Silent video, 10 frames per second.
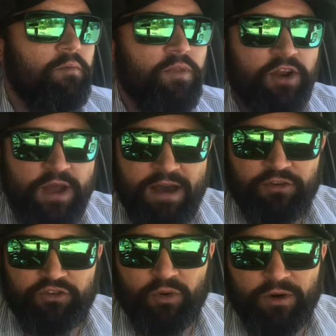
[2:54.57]
then you have
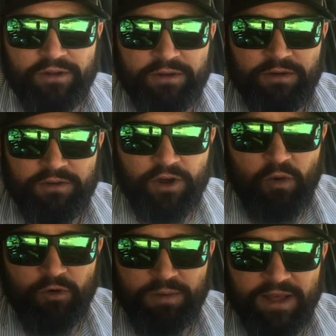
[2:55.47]
a short.
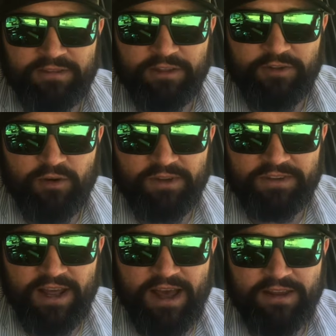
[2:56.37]
Don't replace the
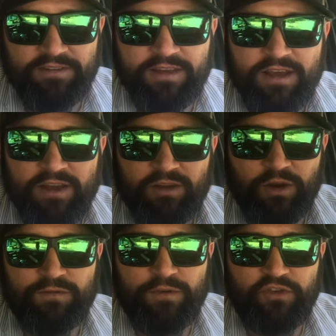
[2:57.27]
thermostats,
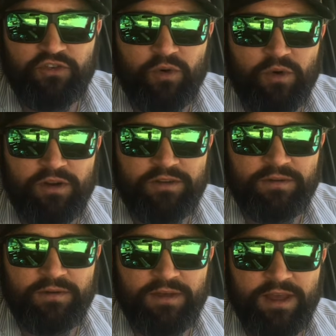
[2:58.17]
look for the short.
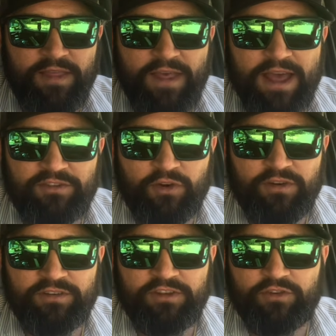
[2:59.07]
In that
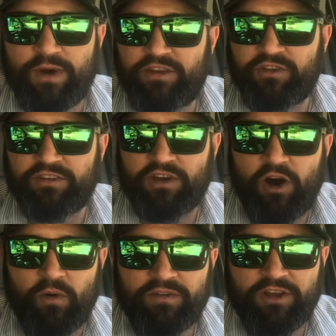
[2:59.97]
certain situation, it's
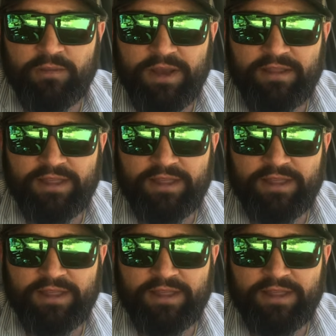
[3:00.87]
always going to be at